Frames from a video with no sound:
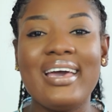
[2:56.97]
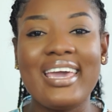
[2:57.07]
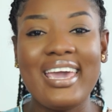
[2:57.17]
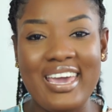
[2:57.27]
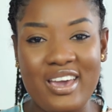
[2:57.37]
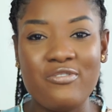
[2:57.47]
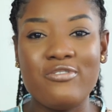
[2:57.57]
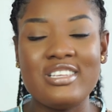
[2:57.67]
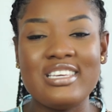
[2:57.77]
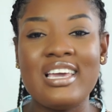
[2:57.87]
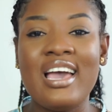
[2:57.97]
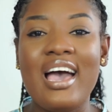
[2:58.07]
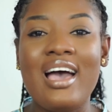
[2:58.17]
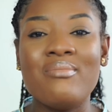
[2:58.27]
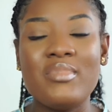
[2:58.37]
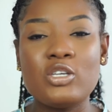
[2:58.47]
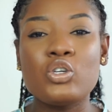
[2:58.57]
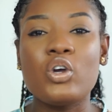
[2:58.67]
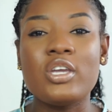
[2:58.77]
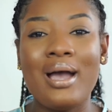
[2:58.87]
carefully and make
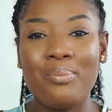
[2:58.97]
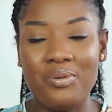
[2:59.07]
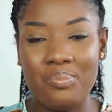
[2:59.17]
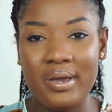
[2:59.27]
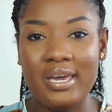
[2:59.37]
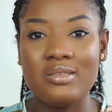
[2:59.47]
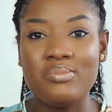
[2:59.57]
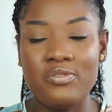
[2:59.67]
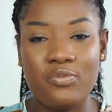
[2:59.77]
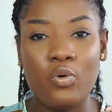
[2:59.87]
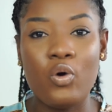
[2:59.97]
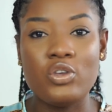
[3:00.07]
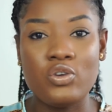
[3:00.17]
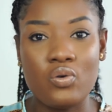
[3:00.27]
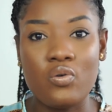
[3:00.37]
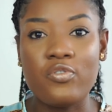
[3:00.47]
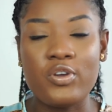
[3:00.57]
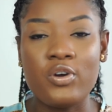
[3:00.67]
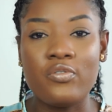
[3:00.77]
sure you are prepared before you go for your